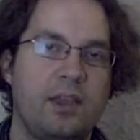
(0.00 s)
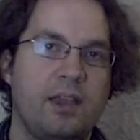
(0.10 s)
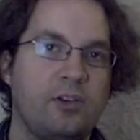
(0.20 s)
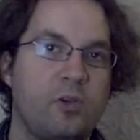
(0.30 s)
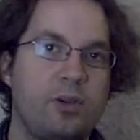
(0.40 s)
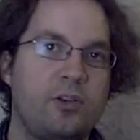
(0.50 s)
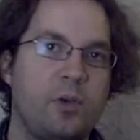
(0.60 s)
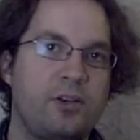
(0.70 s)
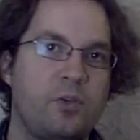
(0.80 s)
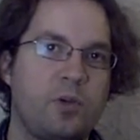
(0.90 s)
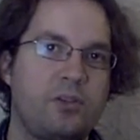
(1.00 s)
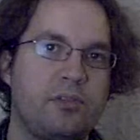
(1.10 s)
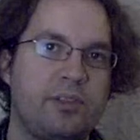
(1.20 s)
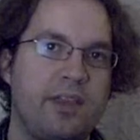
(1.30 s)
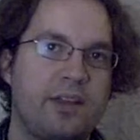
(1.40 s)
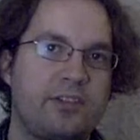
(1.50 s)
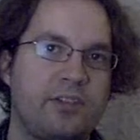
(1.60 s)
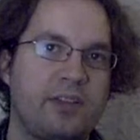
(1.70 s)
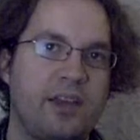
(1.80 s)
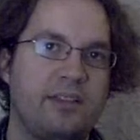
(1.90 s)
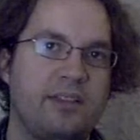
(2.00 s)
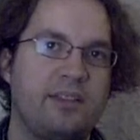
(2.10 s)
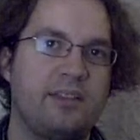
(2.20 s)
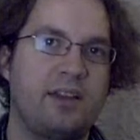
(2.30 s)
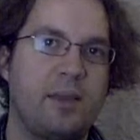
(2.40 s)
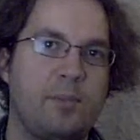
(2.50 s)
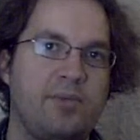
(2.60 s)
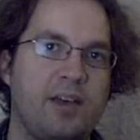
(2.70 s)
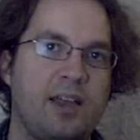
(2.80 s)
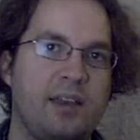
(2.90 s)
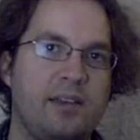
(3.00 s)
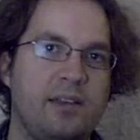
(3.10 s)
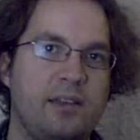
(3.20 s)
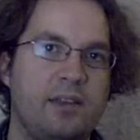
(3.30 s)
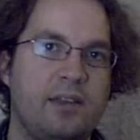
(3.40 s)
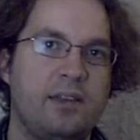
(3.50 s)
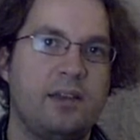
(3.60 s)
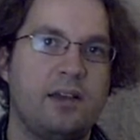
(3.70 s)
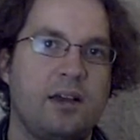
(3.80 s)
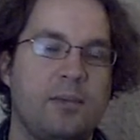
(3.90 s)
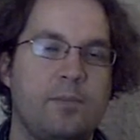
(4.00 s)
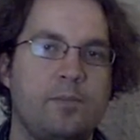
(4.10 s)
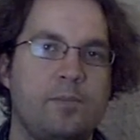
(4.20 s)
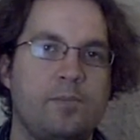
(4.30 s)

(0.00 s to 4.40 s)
And you're going to want to work through the exercises that I provide um,